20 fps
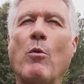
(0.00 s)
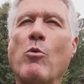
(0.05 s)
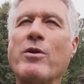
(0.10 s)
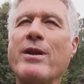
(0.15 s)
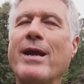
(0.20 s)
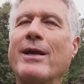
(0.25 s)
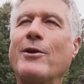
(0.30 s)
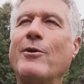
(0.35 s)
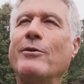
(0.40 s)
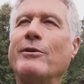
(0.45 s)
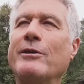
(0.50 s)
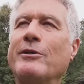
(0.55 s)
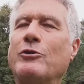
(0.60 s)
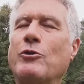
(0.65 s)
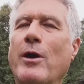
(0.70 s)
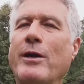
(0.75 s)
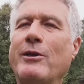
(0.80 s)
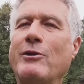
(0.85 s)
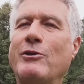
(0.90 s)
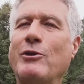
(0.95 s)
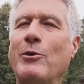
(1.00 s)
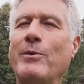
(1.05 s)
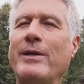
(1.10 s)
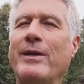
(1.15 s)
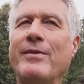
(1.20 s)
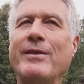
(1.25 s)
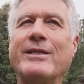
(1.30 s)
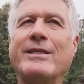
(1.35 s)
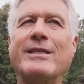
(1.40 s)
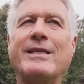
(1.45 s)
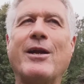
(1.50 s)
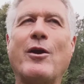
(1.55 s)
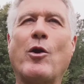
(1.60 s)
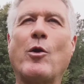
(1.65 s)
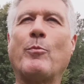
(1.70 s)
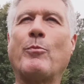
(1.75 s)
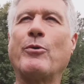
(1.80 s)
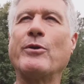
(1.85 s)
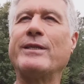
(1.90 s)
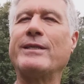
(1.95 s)
we're not going to try to do it in the
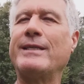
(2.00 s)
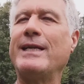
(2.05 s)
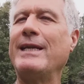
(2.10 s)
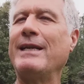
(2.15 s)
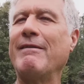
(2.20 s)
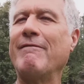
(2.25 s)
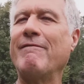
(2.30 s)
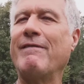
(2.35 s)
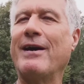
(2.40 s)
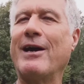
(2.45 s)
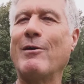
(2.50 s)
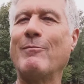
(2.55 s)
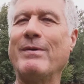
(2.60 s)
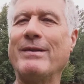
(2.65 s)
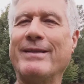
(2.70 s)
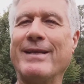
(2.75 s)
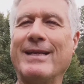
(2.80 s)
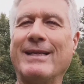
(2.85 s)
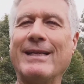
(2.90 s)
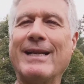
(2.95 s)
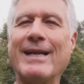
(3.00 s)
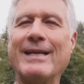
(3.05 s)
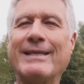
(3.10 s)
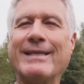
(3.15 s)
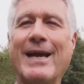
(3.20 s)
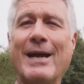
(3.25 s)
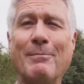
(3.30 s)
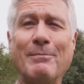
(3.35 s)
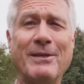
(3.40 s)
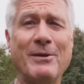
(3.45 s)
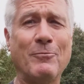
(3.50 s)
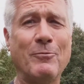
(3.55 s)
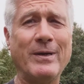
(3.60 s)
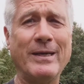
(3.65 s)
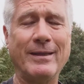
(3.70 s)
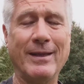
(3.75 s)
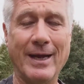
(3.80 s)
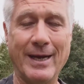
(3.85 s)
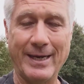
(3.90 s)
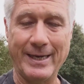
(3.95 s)
sterile, pristine environment that a lot of times that we
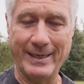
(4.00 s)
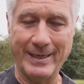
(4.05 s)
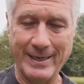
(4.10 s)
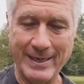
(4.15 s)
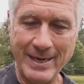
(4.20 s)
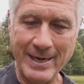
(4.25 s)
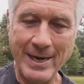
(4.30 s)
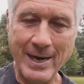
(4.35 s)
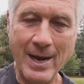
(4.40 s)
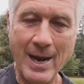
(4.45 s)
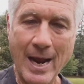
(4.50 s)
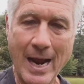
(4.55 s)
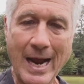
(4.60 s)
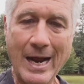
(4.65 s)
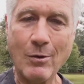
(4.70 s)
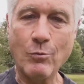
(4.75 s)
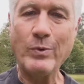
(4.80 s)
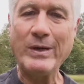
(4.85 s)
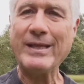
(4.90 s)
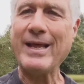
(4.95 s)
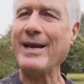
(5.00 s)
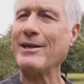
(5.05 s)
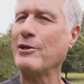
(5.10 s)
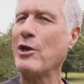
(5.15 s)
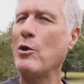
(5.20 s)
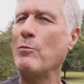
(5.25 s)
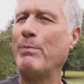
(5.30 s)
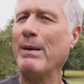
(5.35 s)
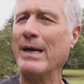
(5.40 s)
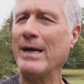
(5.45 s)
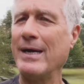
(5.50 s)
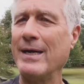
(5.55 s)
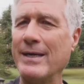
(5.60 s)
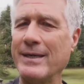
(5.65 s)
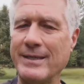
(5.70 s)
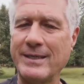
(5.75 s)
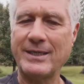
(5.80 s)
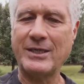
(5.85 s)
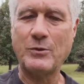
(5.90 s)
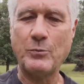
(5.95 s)
like. We like no
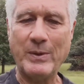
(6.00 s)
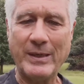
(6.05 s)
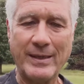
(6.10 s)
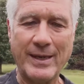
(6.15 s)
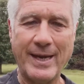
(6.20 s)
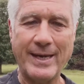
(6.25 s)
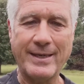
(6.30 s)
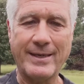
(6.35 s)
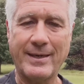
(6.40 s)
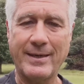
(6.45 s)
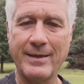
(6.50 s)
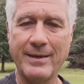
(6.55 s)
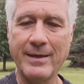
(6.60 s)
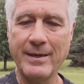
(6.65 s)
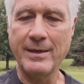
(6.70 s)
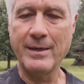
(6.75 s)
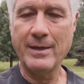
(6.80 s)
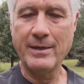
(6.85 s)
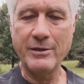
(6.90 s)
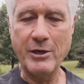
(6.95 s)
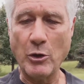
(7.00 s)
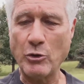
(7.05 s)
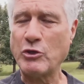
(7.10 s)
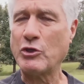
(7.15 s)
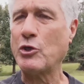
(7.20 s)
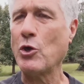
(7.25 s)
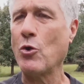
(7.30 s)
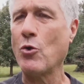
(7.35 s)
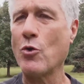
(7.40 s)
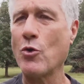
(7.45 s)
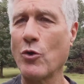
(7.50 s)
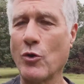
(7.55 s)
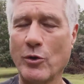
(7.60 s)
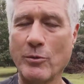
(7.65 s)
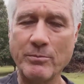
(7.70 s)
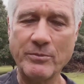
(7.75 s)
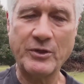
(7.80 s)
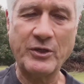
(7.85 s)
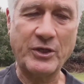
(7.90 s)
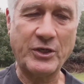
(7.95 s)
bugs, we like no
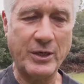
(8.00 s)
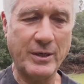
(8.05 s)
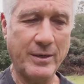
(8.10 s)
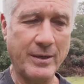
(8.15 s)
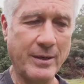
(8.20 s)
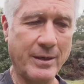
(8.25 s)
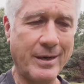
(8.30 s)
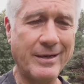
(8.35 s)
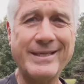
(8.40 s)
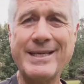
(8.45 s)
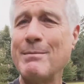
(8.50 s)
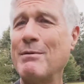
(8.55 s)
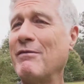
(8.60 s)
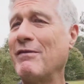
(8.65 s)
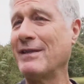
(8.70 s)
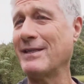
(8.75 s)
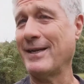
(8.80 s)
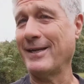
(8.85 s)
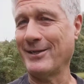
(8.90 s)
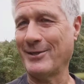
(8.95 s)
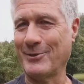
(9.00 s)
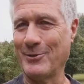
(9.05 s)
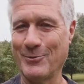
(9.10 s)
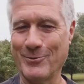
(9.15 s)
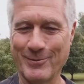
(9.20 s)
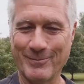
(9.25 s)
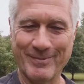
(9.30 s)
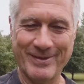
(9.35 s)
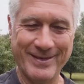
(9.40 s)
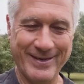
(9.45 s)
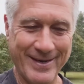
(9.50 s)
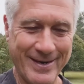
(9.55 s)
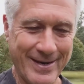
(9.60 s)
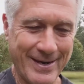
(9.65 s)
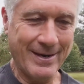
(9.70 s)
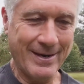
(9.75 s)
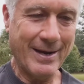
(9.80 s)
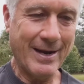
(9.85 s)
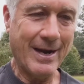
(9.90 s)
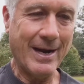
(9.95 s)
storms. Some of us like storms.
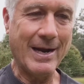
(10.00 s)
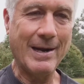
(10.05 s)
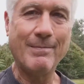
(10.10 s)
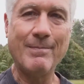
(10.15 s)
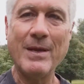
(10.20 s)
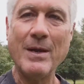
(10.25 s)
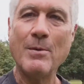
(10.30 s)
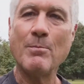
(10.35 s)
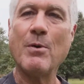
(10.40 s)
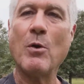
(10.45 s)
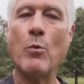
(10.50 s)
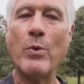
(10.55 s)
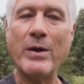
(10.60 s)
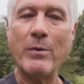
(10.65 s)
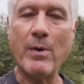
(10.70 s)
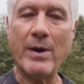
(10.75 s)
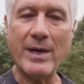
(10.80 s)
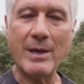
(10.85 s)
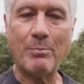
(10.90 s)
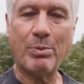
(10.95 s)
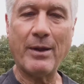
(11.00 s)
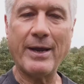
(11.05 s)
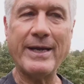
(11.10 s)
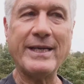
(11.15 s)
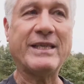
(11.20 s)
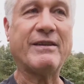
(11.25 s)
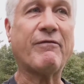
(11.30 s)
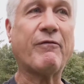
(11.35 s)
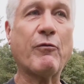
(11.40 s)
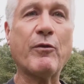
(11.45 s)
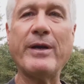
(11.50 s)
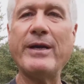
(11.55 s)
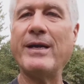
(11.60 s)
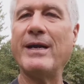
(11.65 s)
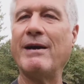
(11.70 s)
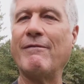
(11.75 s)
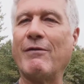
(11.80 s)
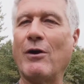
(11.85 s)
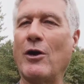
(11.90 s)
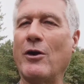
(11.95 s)
But we want a place free
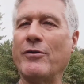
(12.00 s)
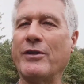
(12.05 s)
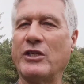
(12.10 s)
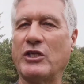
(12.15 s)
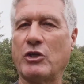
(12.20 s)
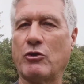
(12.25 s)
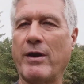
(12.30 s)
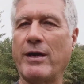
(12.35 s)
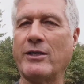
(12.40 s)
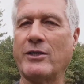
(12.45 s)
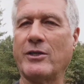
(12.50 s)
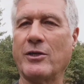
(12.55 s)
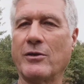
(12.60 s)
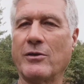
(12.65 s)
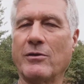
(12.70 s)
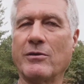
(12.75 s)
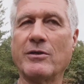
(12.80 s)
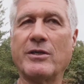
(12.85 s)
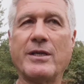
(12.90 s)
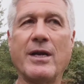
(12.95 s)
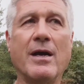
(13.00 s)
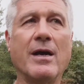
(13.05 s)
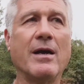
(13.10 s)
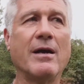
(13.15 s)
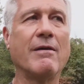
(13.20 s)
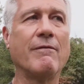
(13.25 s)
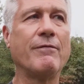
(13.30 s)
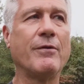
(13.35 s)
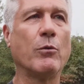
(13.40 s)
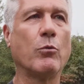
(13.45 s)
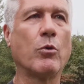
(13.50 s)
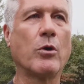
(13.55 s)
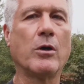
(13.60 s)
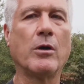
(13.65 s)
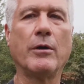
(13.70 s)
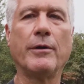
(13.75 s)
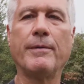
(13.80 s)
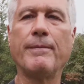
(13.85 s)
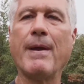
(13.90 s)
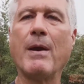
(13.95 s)
of all the stressors of the
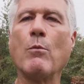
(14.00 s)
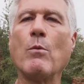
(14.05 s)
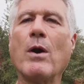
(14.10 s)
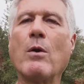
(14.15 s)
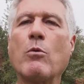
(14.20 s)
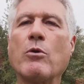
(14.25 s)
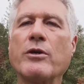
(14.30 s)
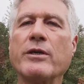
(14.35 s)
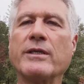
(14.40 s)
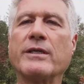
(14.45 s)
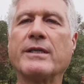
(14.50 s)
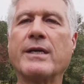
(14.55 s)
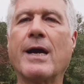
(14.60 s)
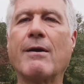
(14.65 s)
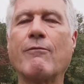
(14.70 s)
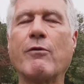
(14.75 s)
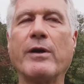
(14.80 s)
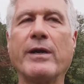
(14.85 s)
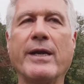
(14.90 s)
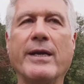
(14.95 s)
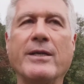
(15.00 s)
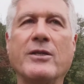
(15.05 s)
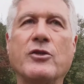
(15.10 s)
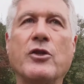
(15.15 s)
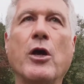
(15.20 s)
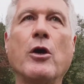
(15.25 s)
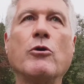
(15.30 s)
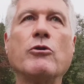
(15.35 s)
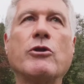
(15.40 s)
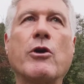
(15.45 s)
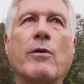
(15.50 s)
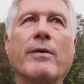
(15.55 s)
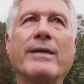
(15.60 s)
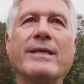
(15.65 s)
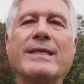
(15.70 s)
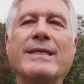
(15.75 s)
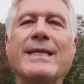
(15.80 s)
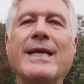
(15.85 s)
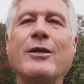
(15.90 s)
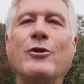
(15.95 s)
world. And what we're discovering is those are
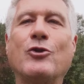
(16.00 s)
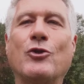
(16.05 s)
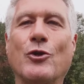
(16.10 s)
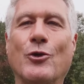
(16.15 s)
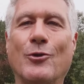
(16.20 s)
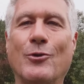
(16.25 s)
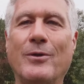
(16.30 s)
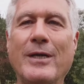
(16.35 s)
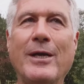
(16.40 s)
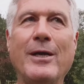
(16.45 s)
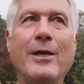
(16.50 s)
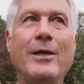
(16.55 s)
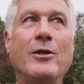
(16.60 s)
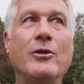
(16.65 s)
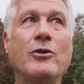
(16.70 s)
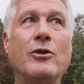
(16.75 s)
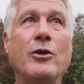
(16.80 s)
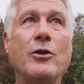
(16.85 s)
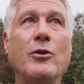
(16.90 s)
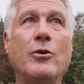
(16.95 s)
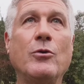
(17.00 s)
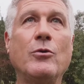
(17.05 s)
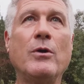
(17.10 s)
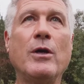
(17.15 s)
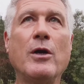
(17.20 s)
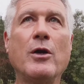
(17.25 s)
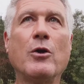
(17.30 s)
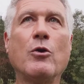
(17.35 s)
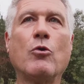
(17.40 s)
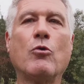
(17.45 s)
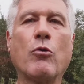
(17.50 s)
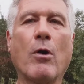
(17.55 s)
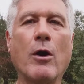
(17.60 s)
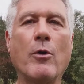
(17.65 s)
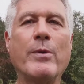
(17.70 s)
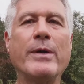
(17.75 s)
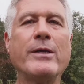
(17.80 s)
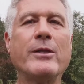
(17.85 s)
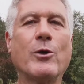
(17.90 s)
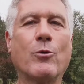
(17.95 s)
essential to
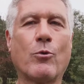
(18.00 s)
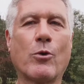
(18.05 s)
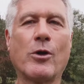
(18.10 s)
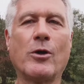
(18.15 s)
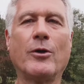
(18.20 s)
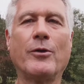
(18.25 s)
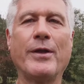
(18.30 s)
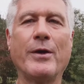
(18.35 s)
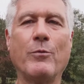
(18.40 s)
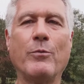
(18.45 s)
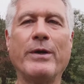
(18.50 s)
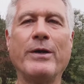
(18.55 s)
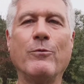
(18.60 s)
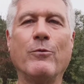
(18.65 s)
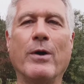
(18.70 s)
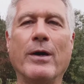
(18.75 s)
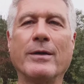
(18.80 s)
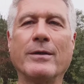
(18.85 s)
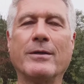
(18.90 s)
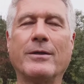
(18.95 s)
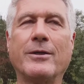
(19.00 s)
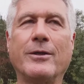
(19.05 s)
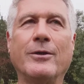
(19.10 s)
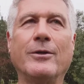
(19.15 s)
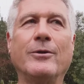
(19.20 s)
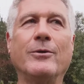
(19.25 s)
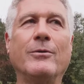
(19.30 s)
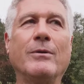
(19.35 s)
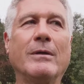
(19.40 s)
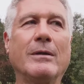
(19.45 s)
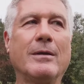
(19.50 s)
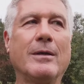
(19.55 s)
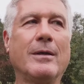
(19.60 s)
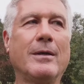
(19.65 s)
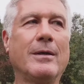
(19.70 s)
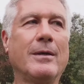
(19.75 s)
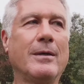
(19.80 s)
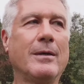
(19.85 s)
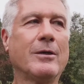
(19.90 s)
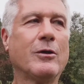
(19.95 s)
growing the world that we want to
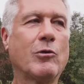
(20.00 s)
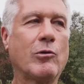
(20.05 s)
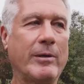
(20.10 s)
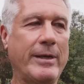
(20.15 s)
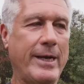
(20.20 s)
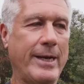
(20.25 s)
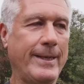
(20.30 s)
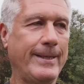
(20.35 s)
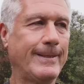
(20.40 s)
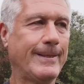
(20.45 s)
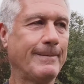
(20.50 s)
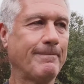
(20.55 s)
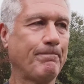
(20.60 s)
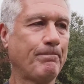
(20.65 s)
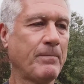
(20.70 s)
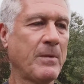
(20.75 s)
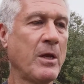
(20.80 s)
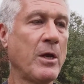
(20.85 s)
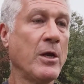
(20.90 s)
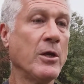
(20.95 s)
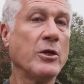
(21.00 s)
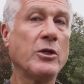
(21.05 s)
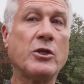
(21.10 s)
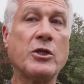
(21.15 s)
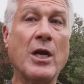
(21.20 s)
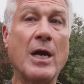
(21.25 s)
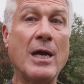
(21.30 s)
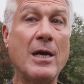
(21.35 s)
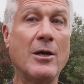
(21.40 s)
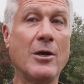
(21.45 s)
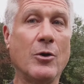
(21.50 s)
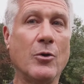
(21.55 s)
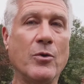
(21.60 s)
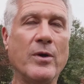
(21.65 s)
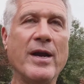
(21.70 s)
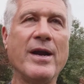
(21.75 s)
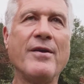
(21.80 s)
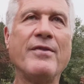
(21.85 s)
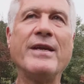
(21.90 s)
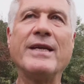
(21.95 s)
create. So
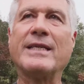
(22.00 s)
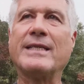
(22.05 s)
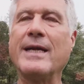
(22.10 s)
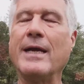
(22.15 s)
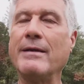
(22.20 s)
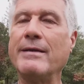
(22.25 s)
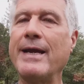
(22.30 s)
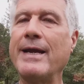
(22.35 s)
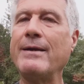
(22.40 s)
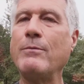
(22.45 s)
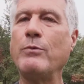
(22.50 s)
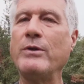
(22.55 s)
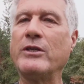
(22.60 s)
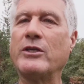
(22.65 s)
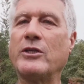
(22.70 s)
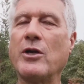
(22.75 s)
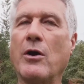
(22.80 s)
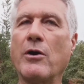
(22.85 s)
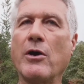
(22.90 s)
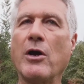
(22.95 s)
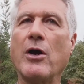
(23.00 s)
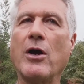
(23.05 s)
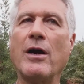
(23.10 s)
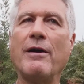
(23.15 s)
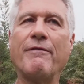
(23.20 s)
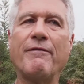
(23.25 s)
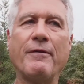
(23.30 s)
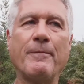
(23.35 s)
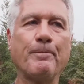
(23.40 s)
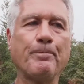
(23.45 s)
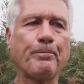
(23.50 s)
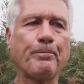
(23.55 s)
this Sunday we start off